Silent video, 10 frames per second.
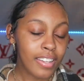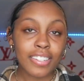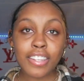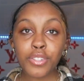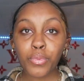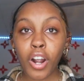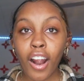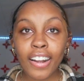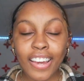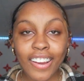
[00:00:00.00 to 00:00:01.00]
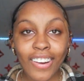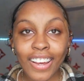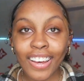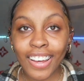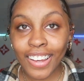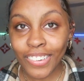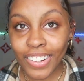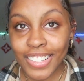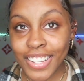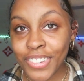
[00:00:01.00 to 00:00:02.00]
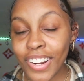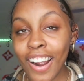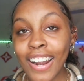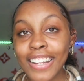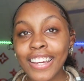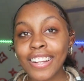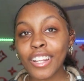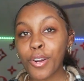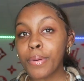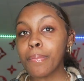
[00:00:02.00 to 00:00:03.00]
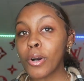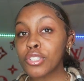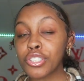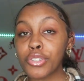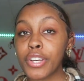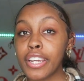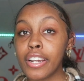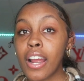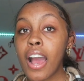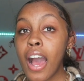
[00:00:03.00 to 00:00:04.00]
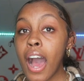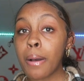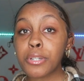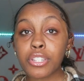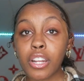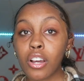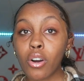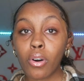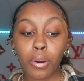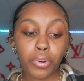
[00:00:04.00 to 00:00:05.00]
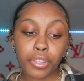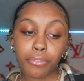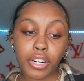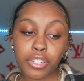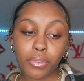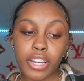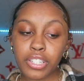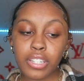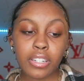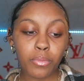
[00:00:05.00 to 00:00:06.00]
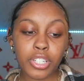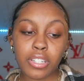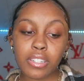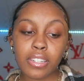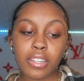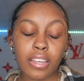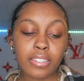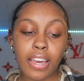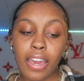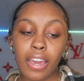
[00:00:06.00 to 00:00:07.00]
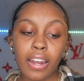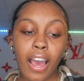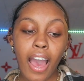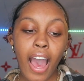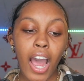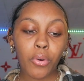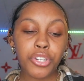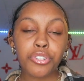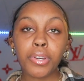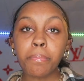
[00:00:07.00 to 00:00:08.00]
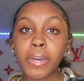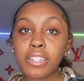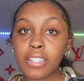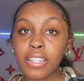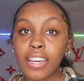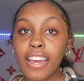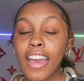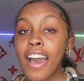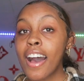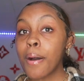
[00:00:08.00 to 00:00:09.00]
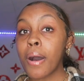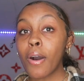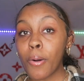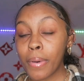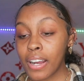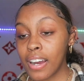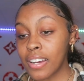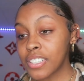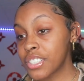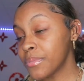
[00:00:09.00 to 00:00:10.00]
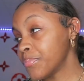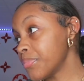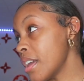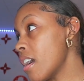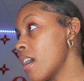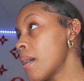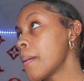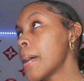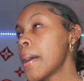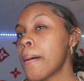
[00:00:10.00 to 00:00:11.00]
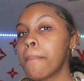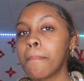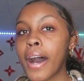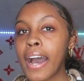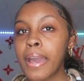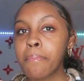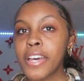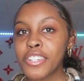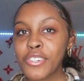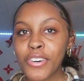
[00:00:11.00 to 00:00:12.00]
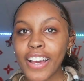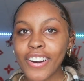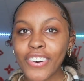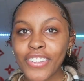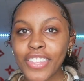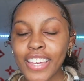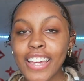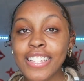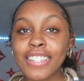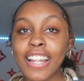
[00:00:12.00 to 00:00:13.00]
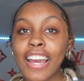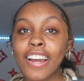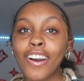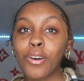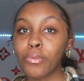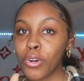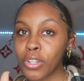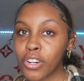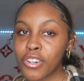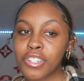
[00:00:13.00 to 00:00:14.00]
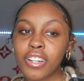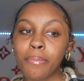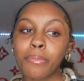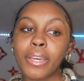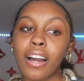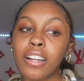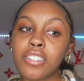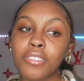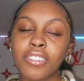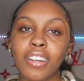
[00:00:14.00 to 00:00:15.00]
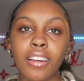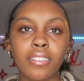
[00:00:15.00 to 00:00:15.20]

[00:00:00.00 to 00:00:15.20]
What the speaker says: Since we're already getting a little emotional here, I'm just gonna go on with the first question, which is saying, how are you doing mentally? Oh my gosh, yeah. My mental health is like a roller coaster. I'm gonna be honest